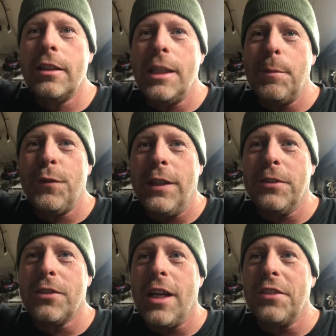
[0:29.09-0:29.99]
Keep your
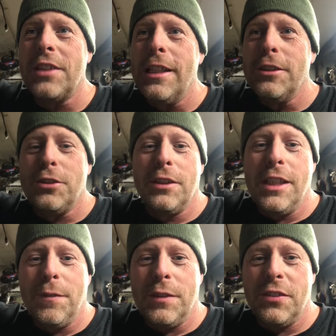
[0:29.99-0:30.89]
fingers crossed. Sure
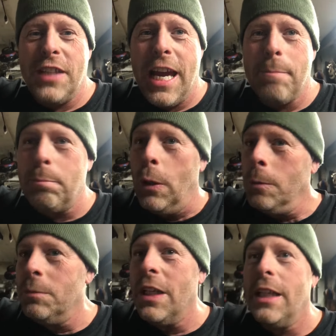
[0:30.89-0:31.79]
enough, the snap,
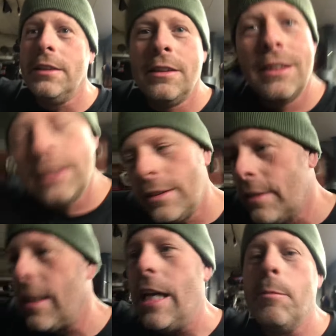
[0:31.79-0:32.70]
boom, done,
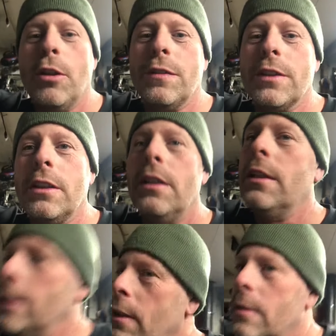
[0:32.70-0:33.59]
game over.
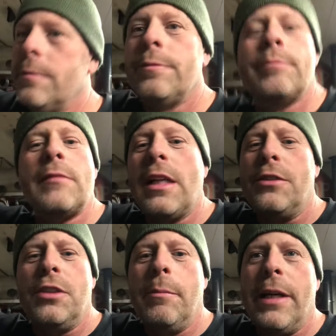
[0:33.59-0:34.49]

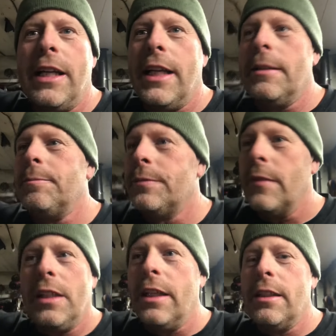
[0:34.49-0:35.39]
Should have bet on it.
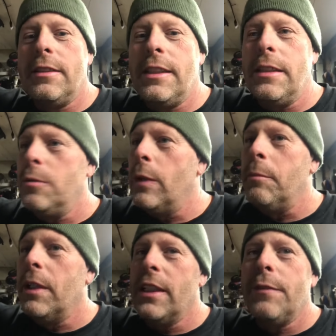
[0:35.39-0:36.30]
Guaranteed win
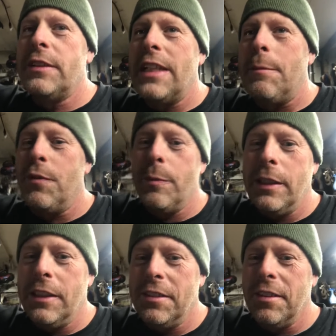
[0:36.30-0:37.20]
money every time if you bet
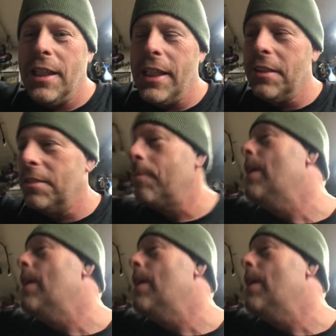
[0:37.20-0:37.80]
against the Lions.